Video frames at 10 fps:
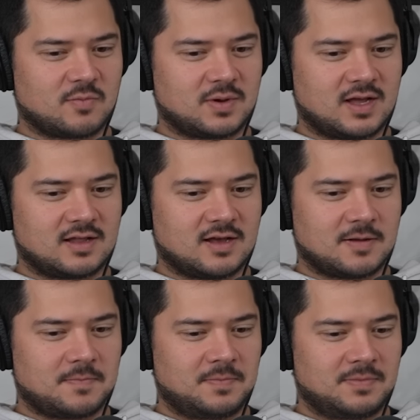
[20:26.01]
But
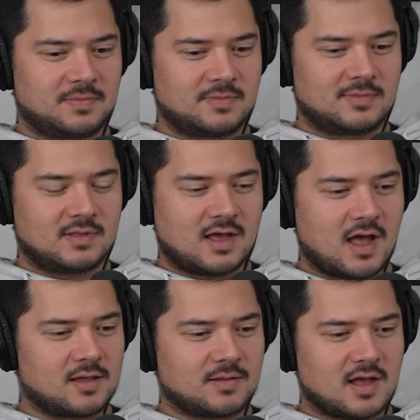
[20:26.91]
um,
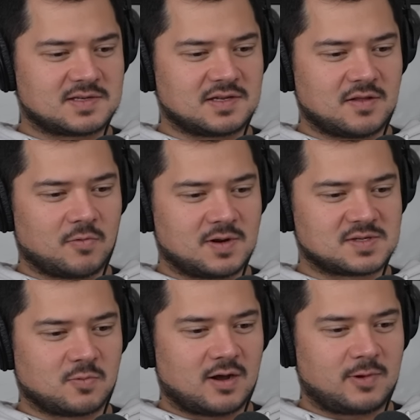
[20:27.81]
I I see no
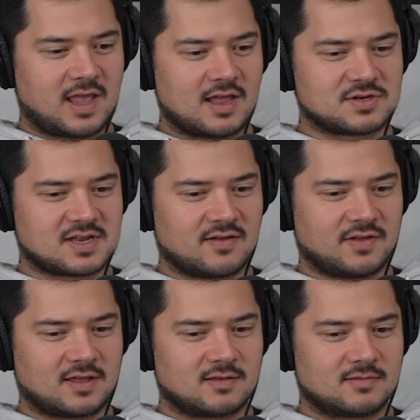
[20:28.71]
reason why we can't just have
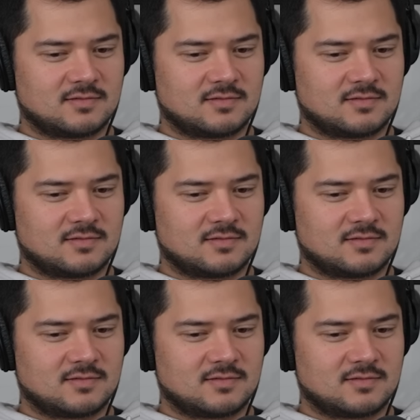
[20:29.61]
like